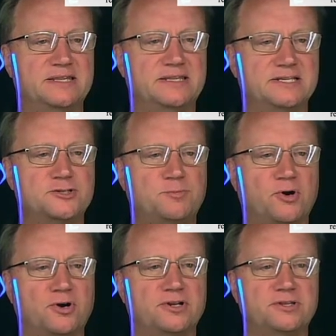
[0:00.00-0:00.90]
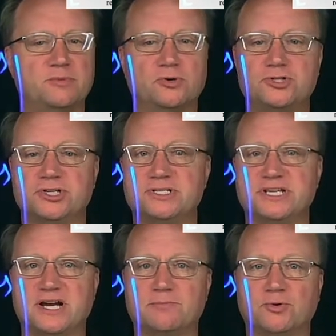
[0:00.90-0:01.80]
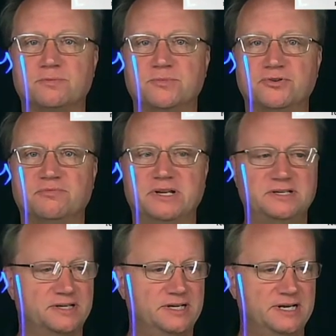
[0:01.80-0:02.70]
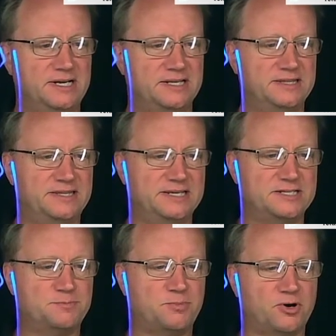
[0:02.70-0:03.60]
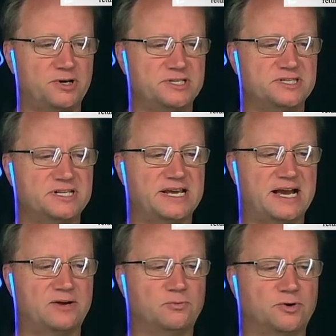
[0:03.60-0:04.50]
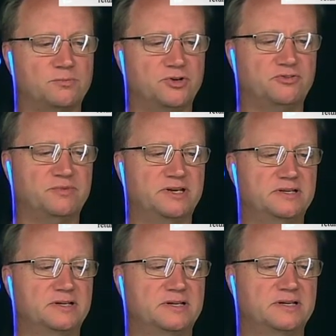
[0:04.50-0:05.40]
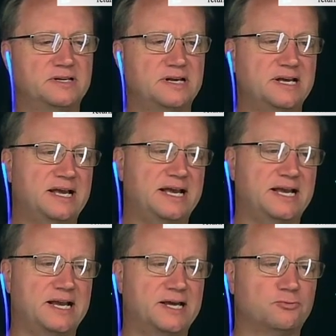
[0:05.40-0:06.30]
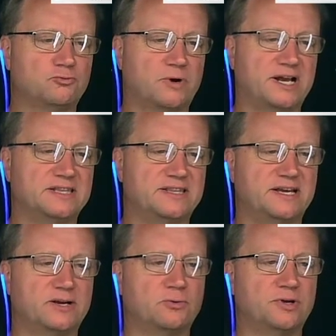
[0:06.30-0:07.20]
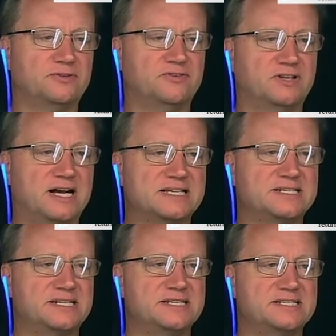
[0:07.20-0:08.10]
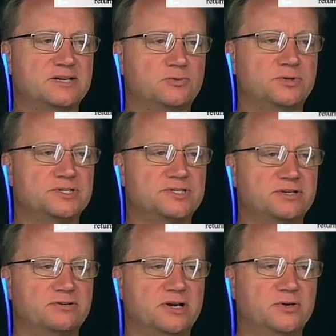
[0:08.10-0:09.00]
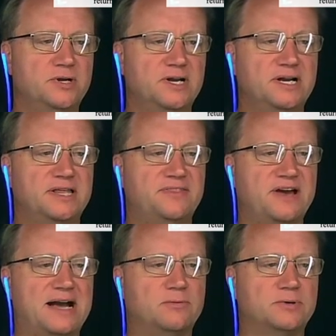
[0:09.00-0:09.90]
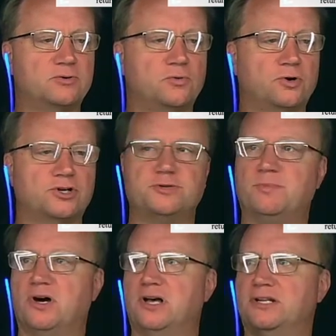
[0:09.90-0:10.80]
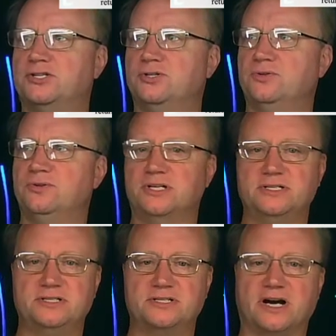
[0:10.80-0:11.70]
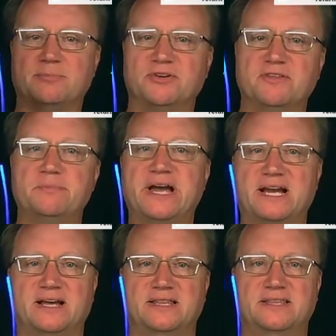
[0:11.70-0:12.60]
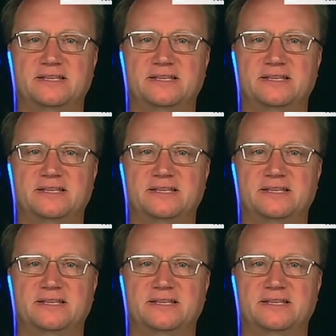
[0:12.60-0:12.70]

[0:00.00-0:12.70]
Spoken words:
this part of the motion is the upward movement. This part is the downward movement. And right there where the velocity is equal to 0, that would correspond to the top of the path.